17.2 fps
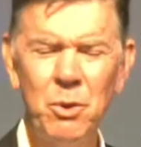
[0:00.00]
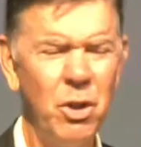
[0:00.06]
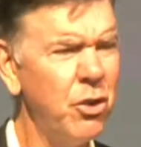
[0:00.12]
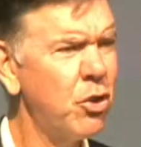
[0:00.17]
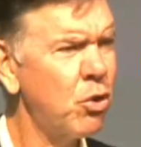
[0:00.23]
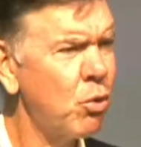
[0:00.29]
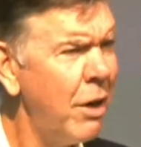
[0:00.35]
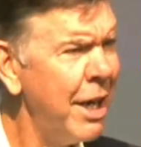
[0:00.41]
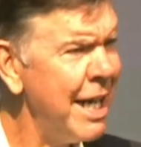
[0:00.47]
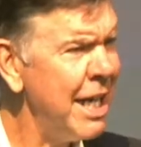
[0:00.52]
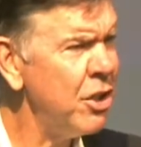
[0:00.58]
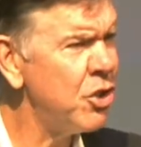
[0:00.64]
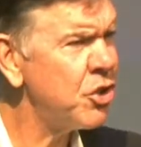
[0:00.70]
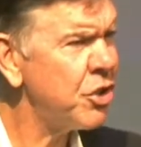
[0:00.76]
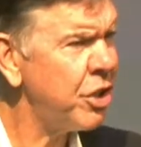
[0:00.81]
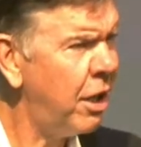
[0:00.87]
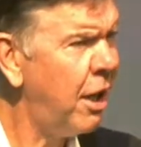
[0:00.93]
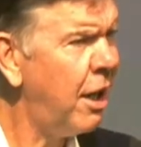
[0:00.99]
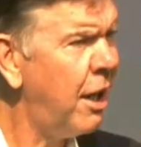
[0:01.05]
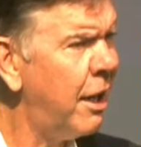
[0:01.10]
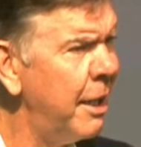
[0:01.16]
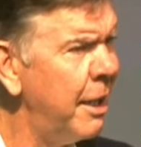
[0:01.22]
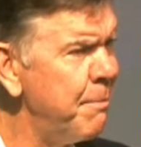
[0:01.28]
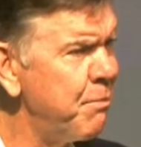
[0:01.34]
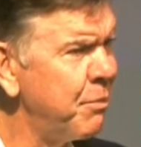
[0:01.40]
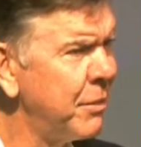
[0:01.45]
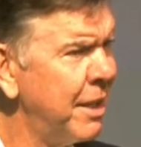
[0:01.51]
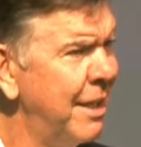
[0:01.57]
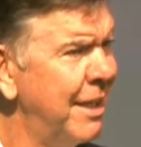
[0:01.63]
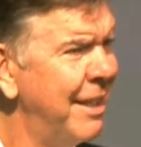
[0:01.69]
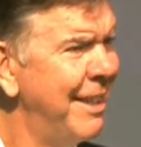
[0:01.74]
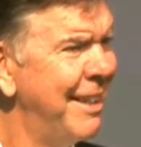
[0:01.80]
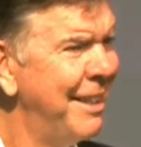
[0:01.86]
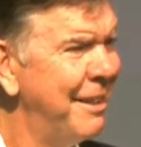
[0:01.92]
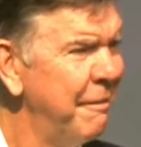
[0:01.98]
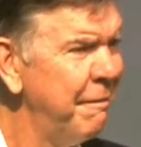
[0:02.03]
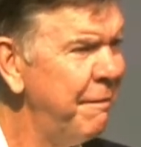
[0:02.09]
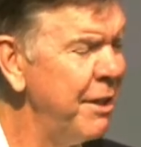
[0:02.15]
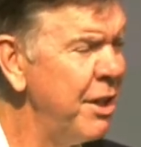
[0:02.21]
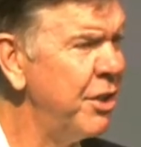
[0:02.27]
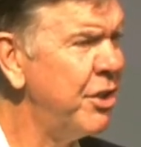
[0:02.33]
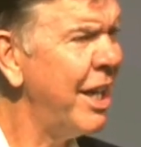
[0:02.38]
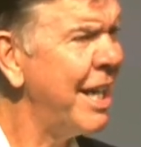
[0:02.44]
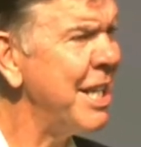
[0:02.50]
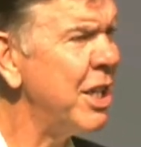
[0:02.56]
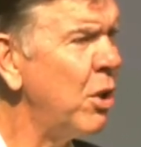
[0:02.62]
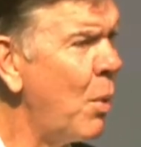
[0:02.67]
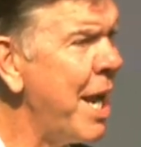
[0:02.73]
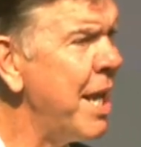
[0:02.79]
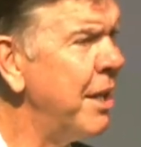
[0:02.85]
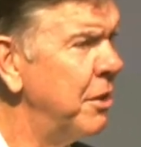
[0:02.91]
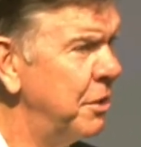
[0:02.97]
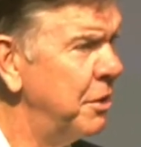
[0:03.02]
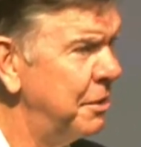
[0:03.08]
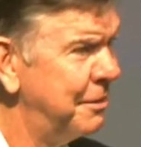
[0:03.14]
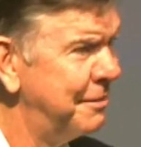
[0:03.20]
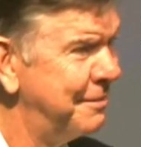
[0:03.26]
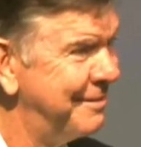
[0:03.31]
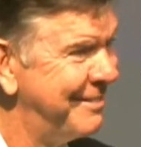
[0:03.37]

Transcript: what a strange time for the day to end.